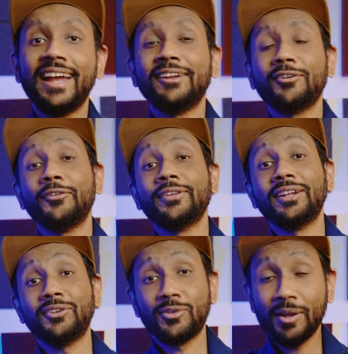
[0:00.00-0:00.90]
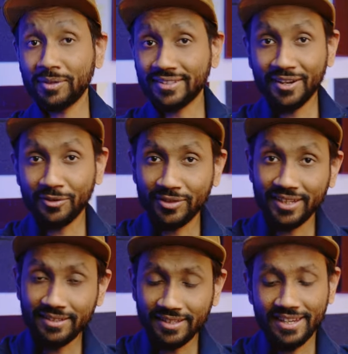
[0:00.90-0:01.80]
And on the treble side of
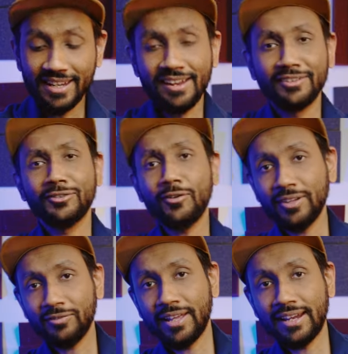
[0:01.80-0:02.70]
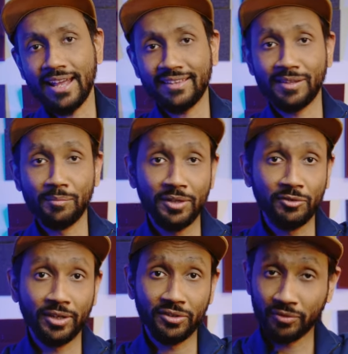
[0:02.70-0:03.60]
things, it is not as flat as the
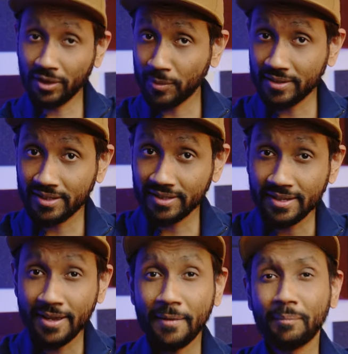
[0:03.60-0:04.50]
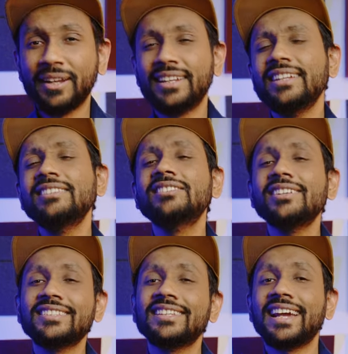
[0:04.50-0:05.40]
mid-range frequencies, but it
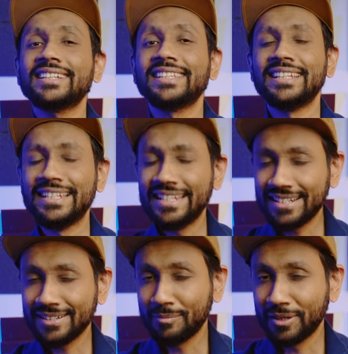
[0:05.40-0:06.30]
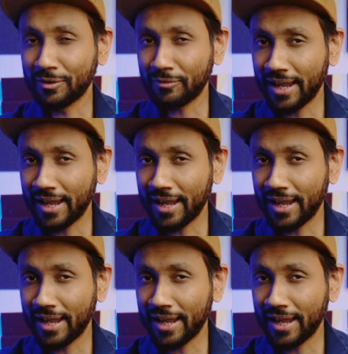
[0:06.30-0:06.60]
just lacks a little bit of